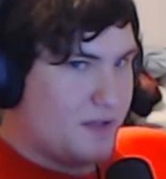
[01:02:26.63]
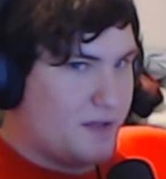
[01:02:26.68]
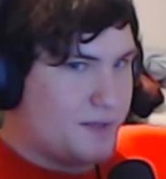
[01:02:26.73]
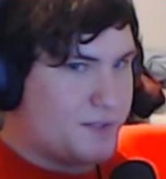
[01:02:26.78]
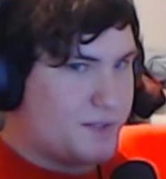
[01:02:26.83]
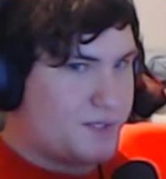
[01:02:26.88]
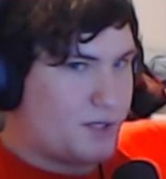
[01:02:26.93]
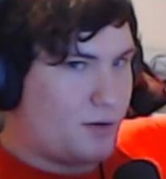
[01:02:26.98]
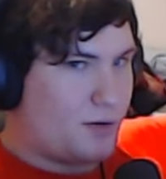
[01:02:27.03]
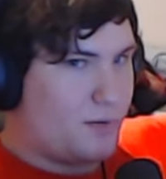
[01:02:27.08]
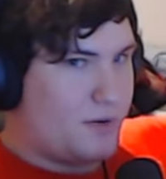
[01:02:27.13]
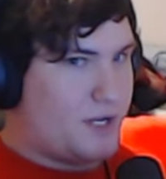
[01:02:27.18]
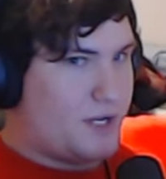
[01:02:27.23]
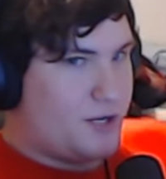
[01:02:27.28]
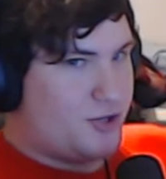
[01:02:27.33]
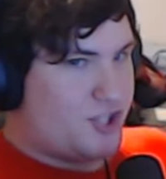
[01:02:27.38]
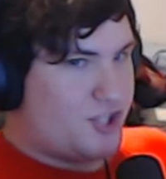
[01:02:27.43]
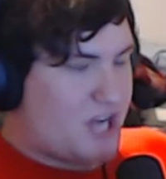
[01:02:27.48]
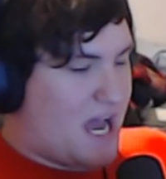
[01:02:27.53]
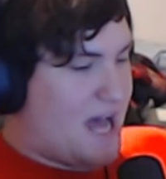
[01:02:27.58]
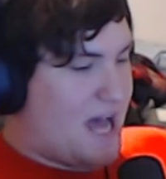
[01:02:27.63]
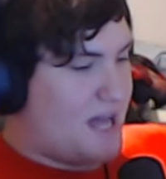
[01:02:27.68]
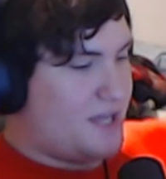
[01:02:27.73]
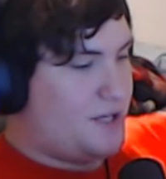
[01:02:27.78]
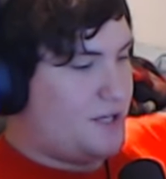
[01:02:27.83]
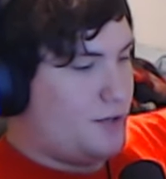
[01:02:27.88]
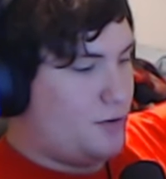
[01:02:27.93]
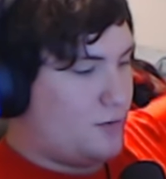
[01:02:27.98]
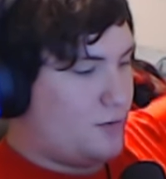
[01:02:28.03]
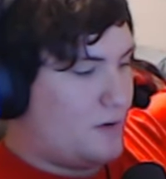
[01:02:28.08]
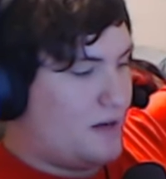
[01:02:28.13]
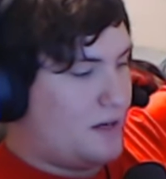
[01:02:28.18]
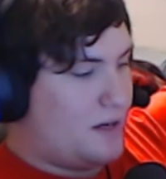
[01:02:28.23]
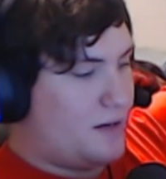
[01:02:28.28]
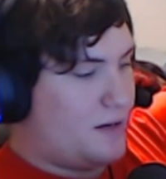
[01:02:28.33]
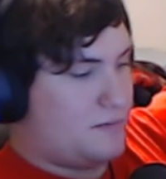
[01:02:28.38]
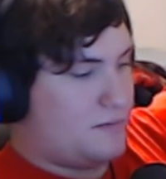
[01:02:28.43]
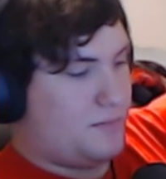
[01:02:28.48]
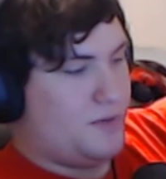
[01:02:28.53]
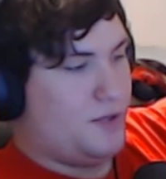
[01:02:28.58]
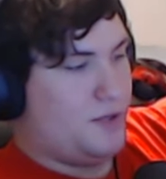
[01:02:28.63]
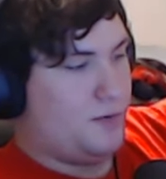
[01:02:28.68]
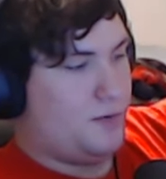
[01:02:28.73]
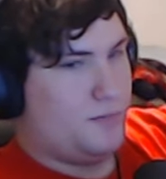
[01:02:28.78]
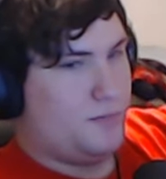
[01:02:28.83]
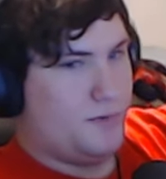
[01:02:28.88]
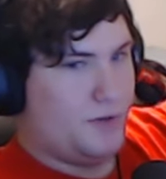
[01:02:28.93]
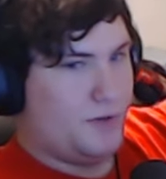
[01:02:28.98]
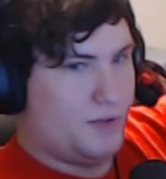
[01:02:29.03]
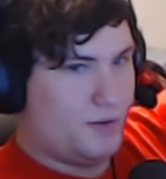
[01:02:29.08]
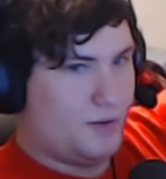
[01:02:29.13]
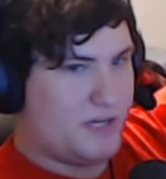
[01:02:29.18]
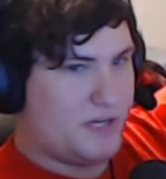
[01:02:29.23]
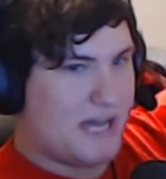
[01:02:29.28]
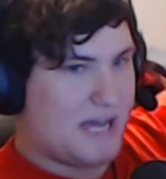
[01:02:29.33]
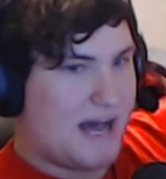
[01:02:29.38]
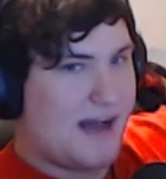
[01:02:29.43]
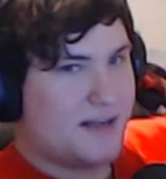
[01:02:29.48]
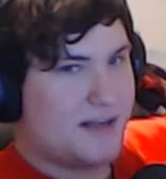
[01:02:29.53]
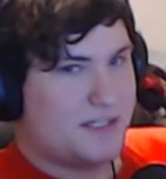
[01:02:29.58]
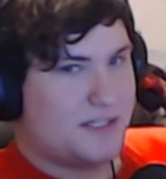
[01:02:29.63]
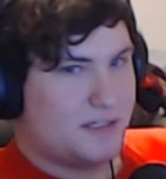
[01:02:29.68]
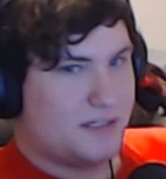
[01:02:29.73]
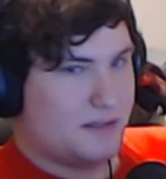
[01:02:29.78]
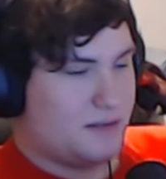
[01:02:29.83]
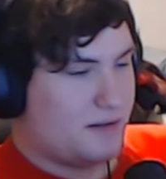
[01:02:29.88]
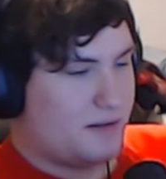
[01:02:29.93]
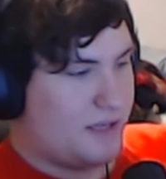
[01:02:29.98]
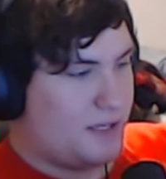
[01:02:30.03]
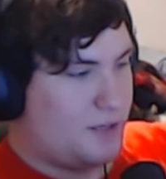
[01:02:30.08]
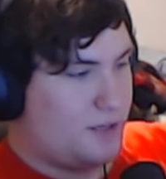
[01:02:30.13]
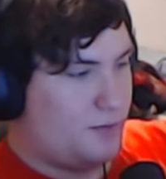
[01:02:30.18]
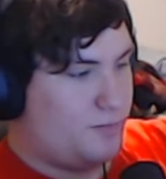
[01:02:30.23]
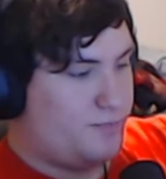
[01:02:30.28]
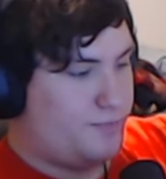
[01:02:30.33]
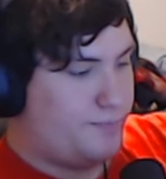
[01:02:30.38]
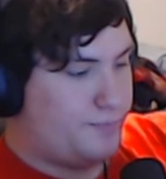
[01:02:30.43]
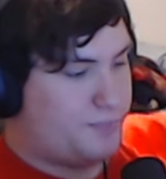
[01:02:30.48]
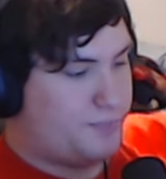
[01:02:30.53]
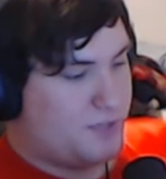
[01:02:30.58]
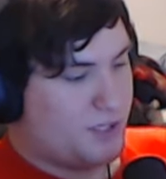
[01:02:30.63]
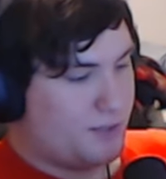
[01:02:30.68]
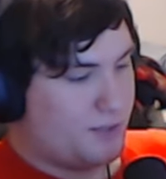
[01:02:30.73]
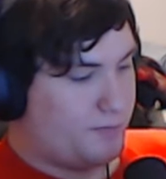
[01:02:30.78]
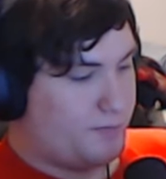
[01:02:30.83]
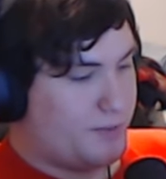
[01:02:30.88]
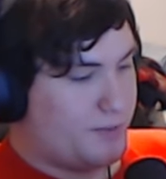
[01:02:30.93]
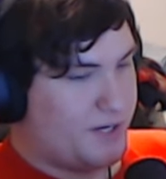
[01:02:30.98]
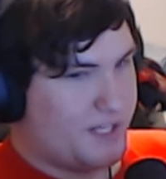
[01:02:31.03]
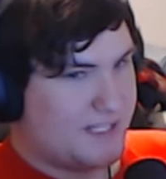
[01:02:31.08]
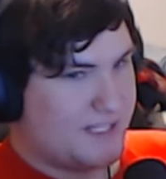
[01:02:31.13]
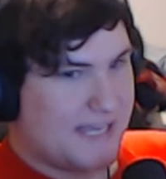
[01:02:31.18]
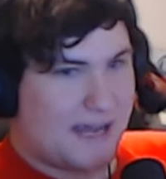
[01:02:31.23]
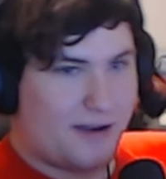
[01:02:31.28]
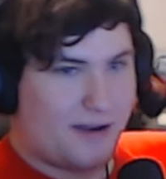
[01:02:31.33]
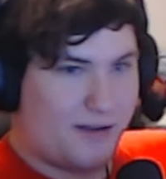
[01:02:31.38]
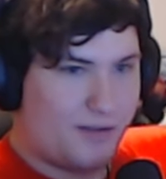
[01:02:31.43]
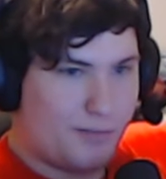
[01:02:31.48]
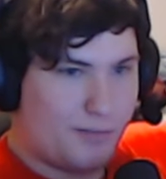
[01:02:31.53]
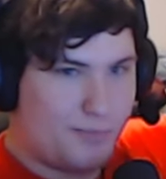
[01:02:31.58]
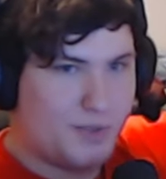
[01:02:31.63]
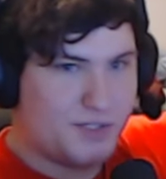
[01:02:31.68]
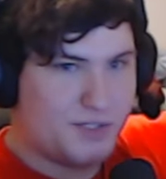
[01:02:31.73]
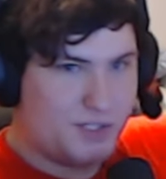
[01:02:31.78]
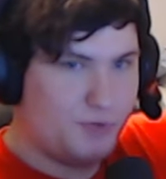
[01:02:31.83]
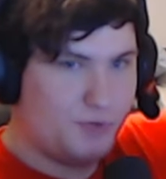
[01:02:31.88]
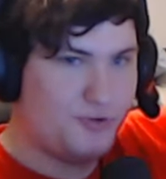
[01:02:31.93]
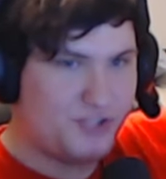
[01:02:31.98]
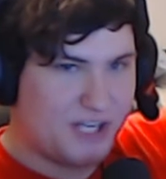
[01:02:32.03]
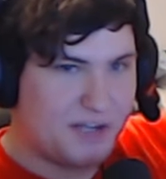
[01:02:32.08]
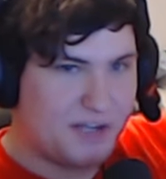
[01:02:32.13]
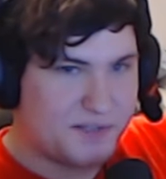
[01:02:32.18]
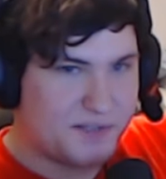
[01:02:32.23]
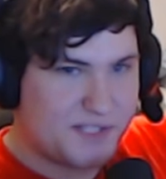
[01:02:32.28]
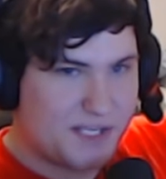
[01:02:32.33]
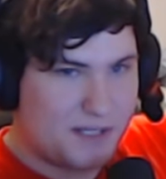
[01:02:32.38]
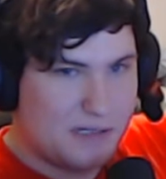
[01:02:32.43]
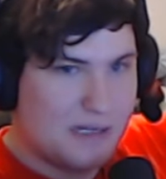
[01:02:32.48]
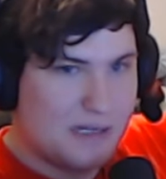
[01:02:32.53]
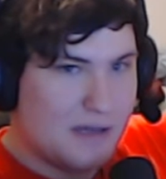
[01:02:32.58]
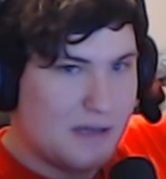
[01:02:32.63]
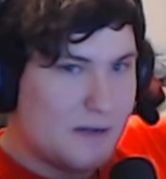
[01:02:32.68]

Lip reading: So when you shot, you cocked, like you put it down and then put two shells in,